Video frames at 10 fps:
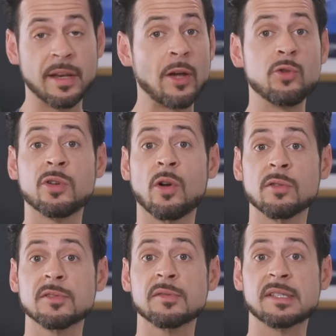Now you can
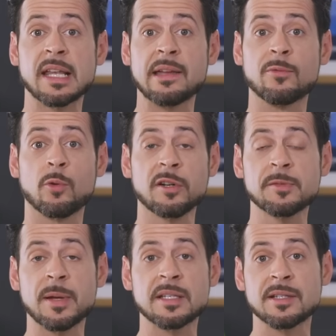also save
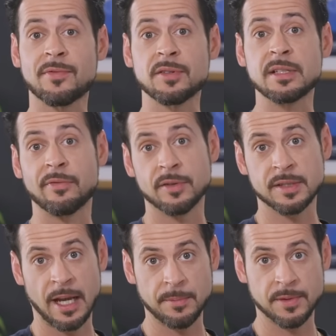workspaces for
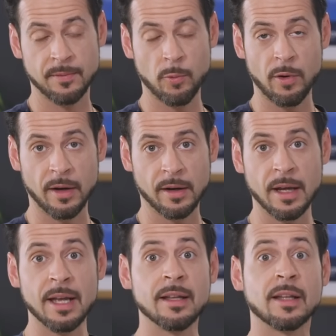different types of work.
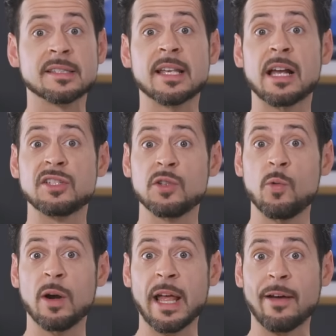Let's say I do
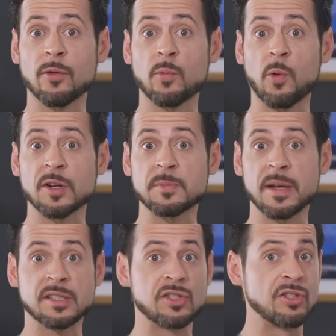want to have a
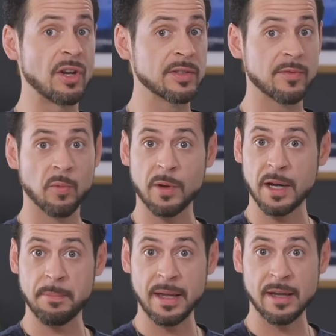workspace just for when
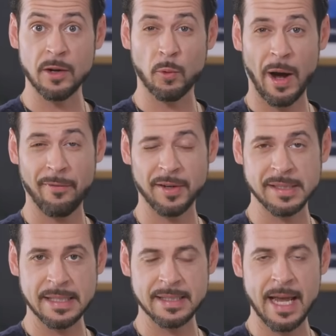I'm making
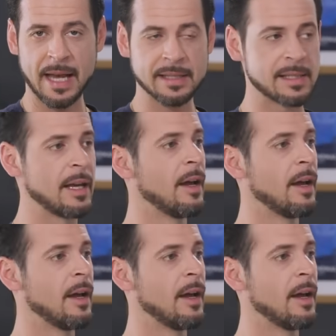graphics and text.